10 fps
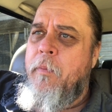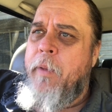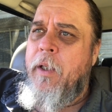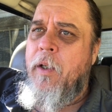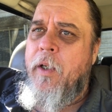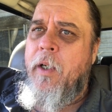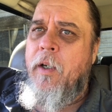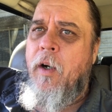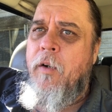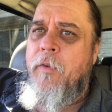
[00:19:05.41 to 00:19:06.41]
Be
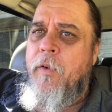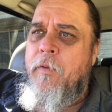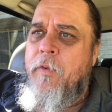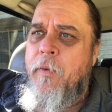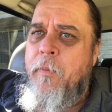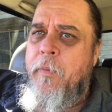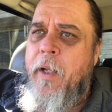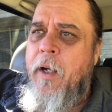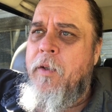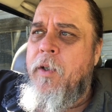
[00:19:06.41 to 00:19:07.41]
looking over from
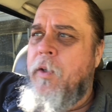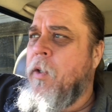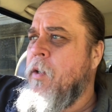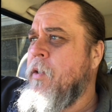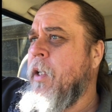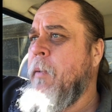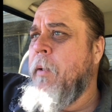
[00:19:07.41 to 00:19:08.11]
now till Thursday.